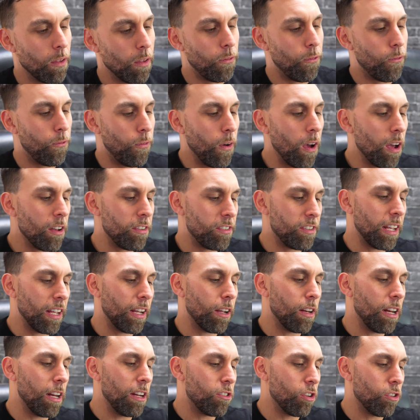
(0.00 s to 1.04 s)
first thing
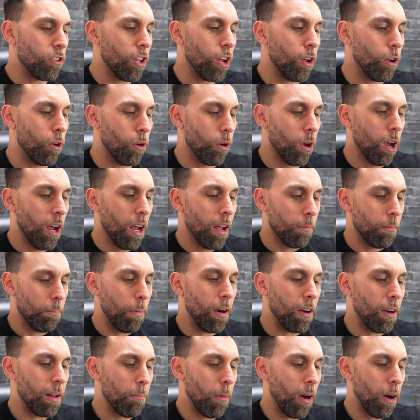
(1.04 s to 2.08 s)
you need to do,
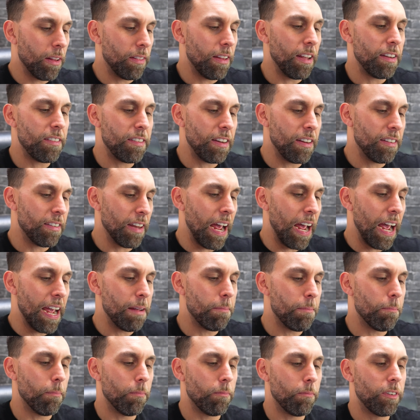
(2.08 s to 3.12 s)
bearing in mind this is
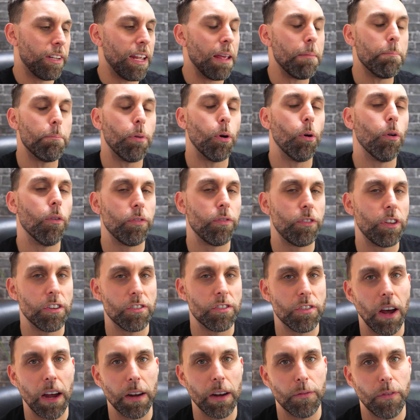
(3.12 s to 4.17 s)
a gimbal
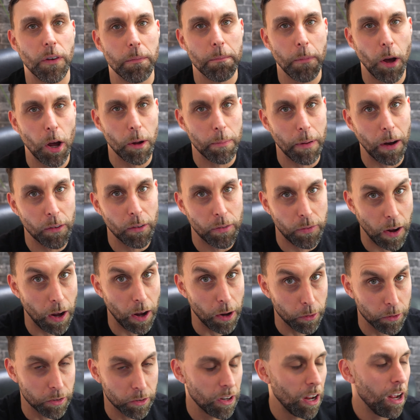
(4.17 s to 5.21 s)
designed for mobile
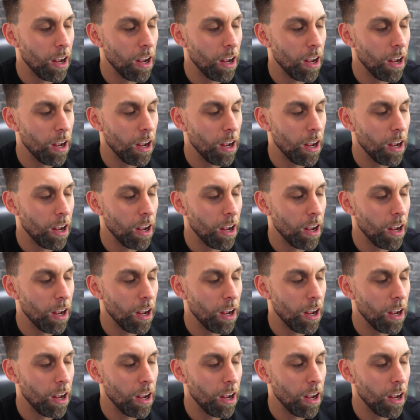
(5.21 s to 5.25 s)
phones,